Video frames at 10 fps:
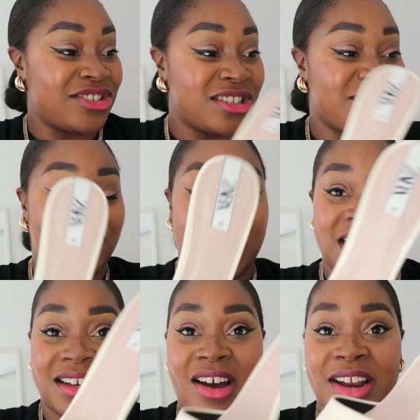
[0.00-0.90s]
they're just
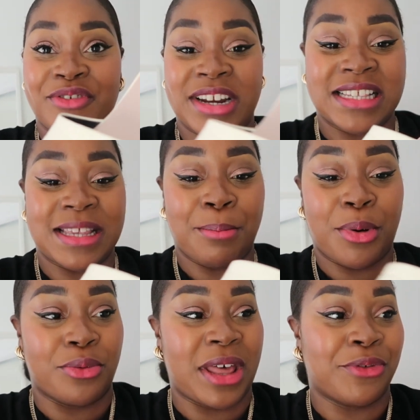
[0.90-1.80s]
really kind of really
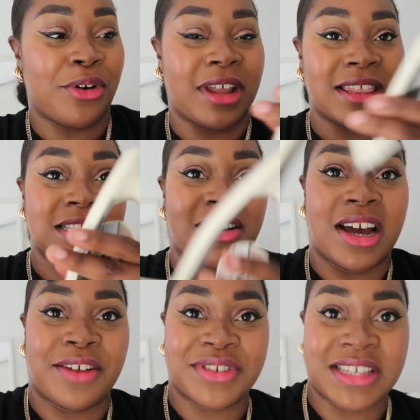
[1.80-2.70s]
simple. They've got like this
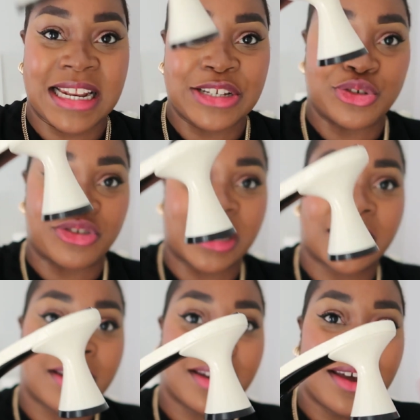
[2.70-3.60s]
kind of
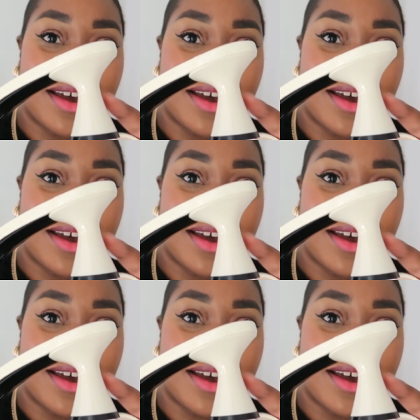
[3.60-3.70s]
cylindric